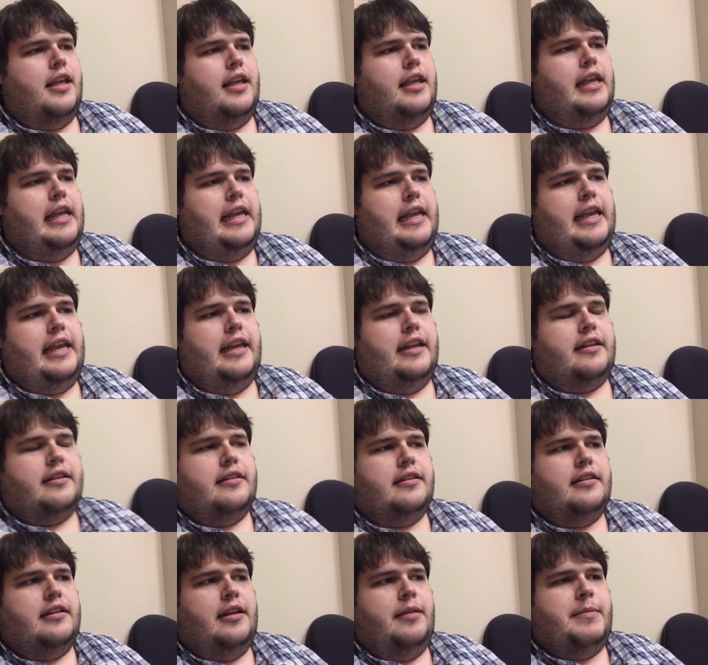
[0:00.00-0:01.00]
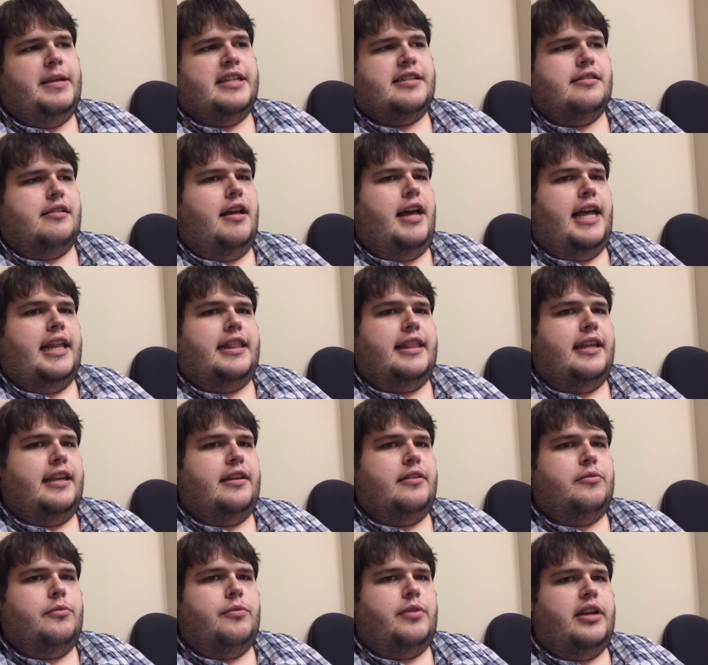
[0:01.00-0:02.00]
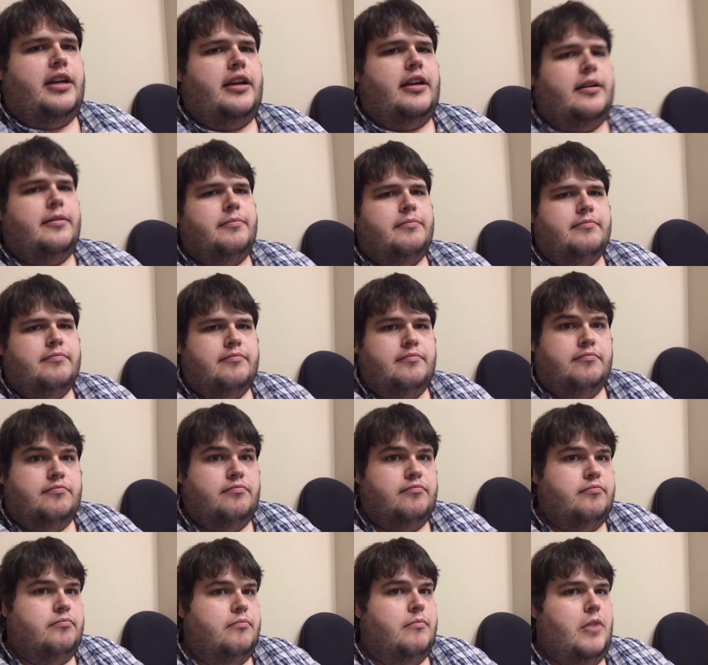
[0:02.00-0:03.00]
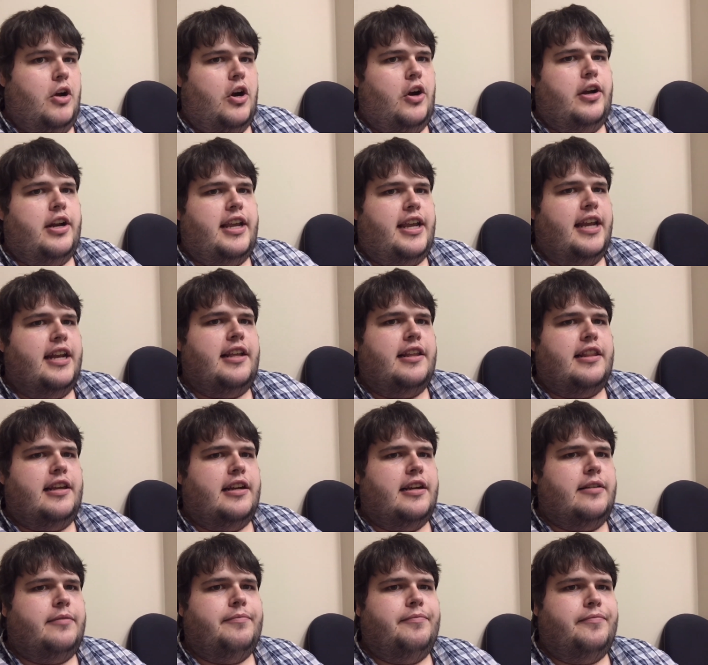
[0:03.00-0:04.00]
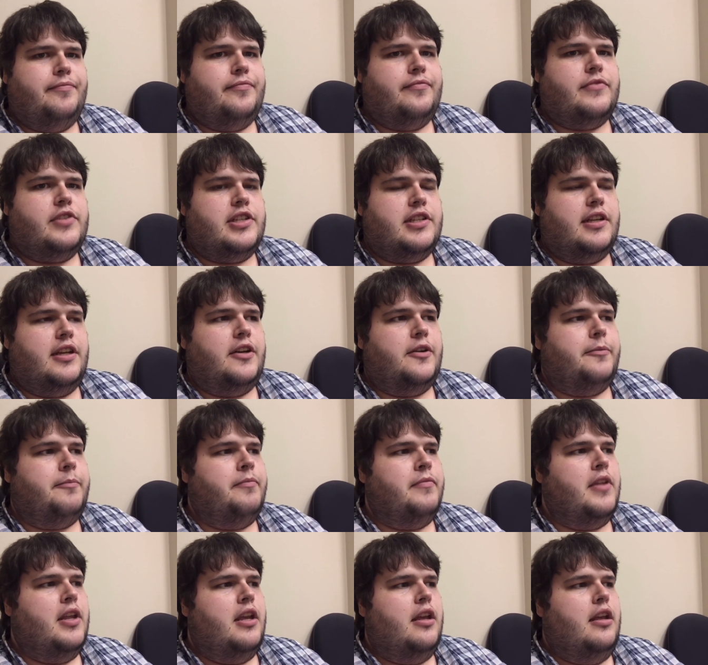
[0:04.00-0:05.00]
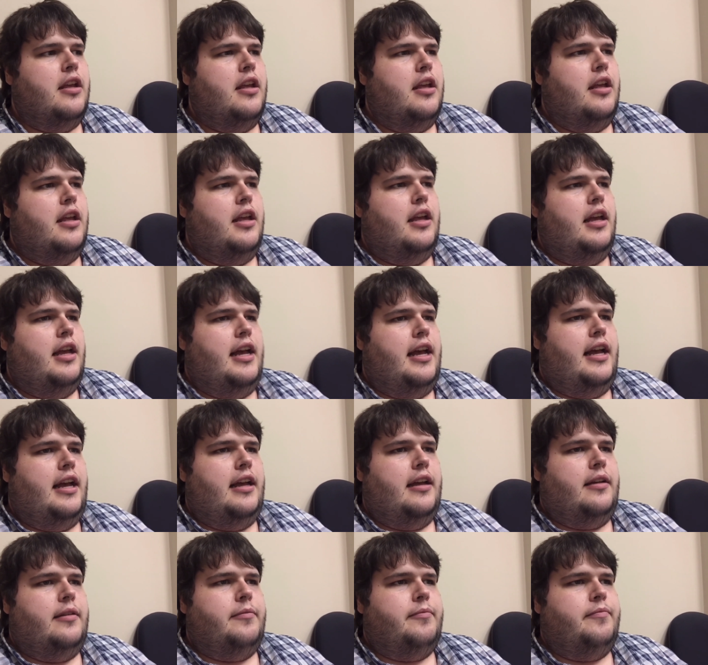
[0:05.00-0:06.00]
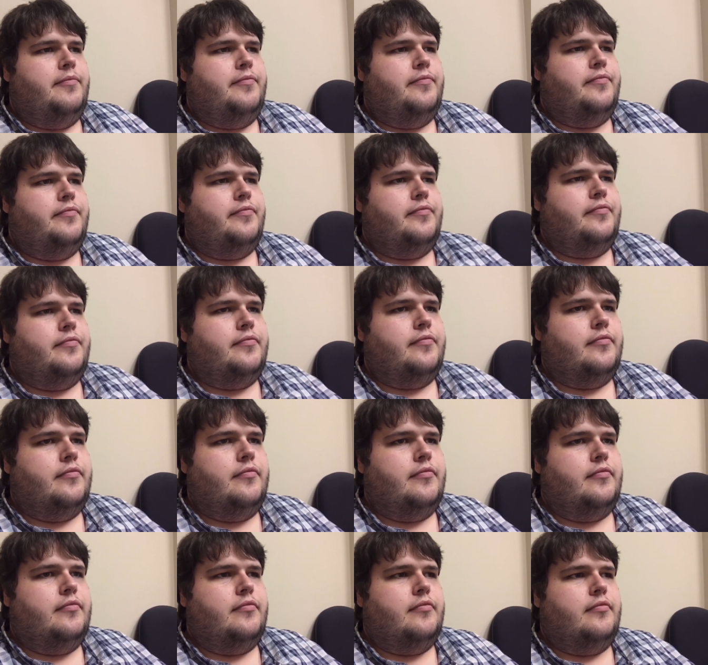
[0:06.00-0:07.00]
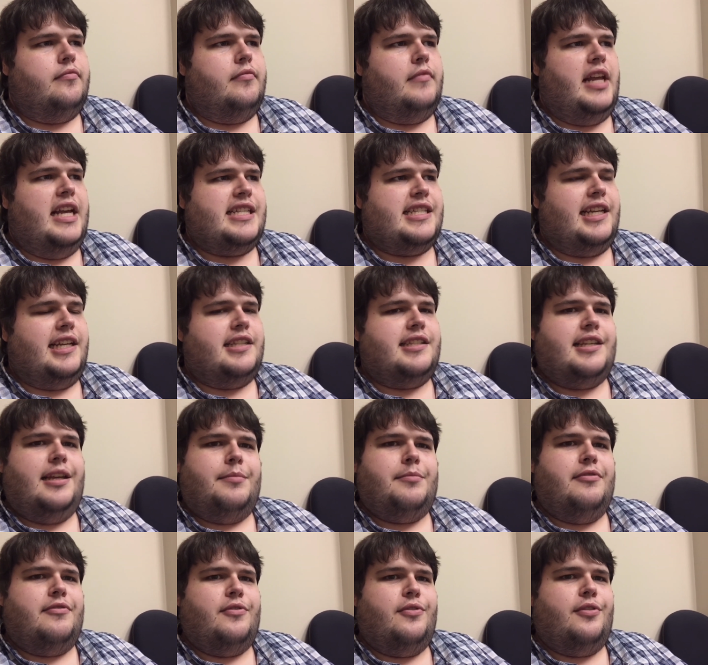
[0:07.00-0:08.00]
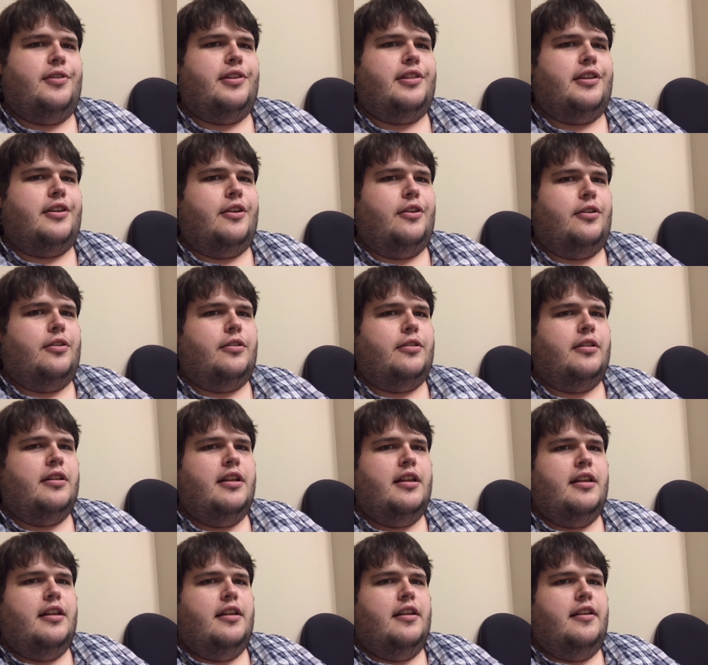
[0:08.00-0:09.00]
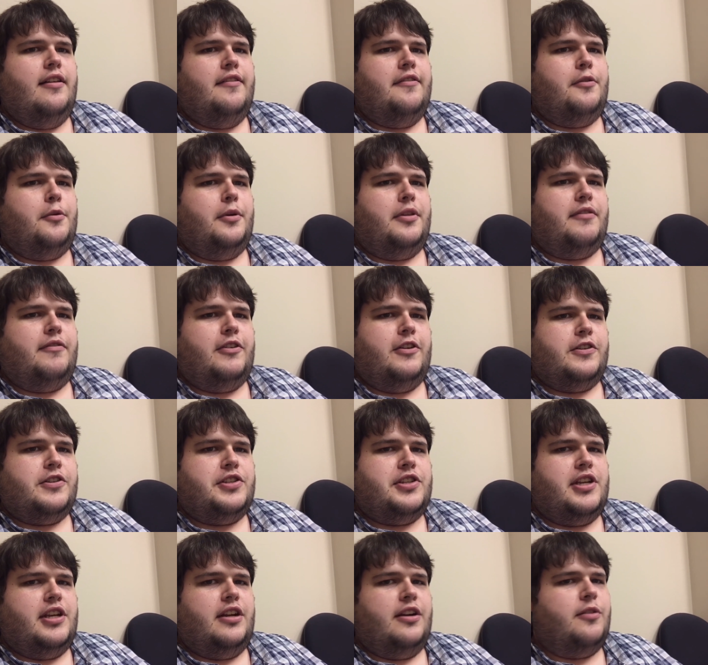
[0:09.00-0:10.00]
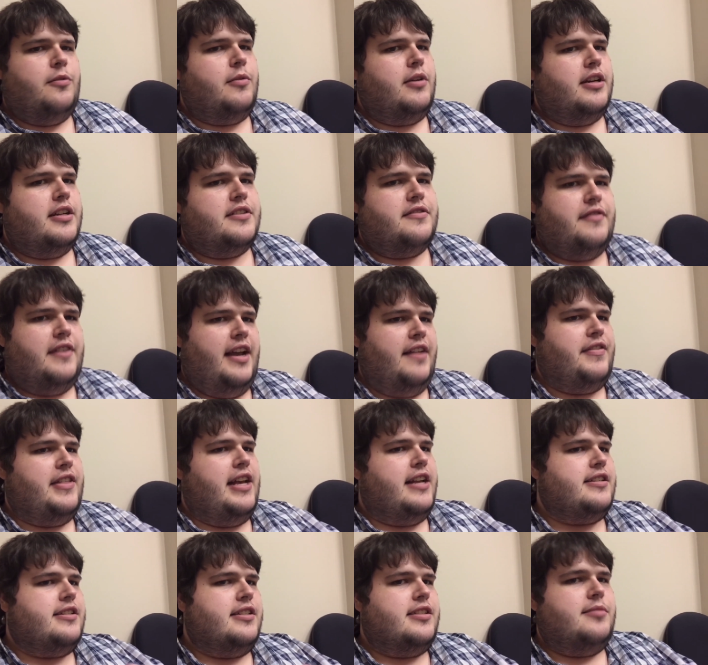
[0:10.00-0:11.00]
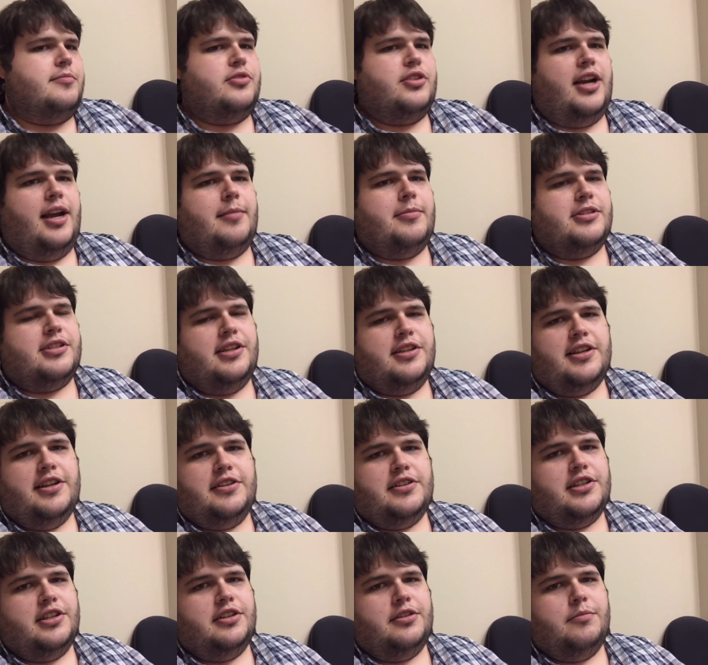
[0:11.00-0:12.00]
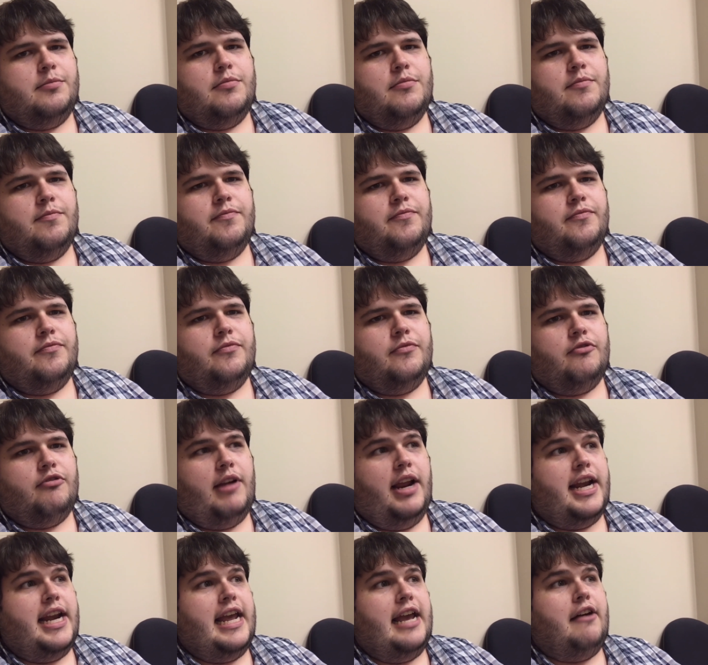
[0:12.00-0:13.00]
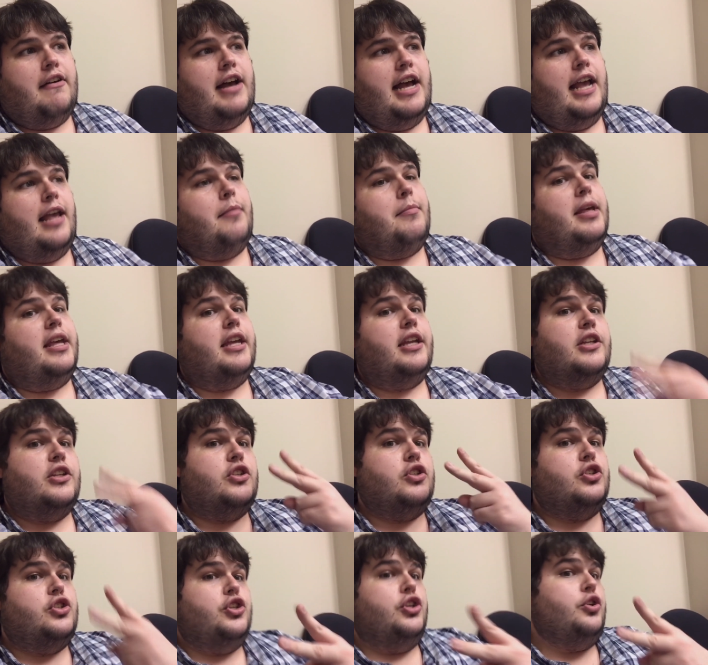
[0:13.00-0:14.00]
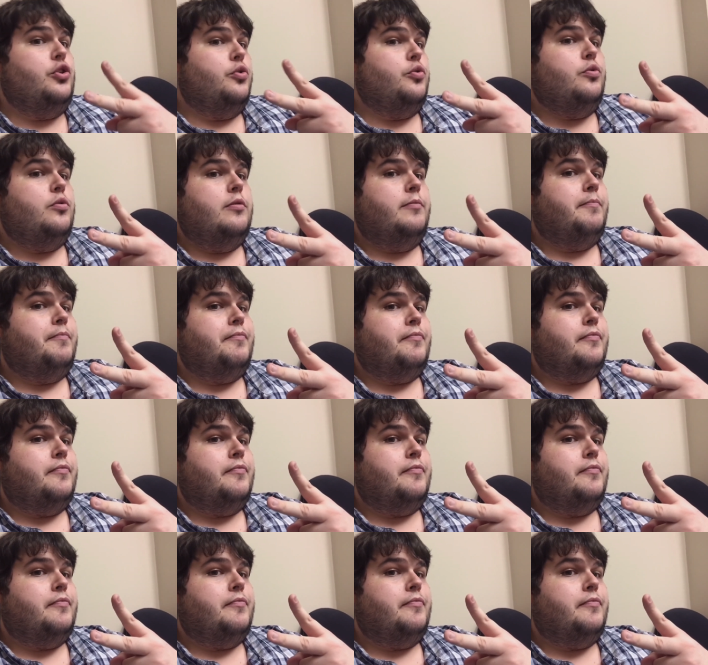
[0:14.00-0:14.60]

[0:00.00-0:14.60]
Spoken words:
it means a lot that we're already getting there. So, as I had said before, the goal for the first year was 5,000 subscribers on YouTube. Right now I'm at 2.